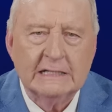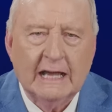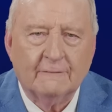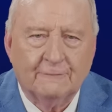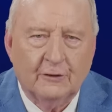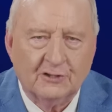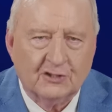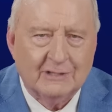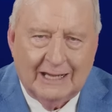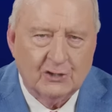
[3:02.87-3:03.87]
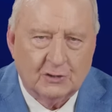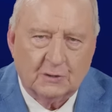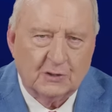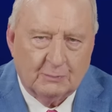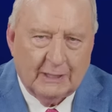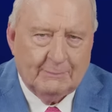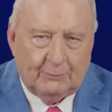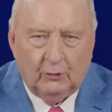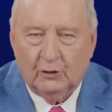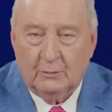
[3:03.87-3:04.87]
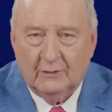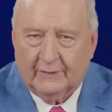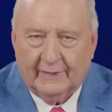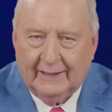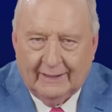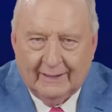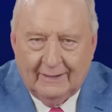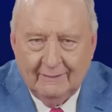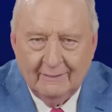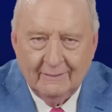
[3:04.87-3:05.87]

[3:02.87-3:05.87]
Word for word: and First Nations people, whomever they are,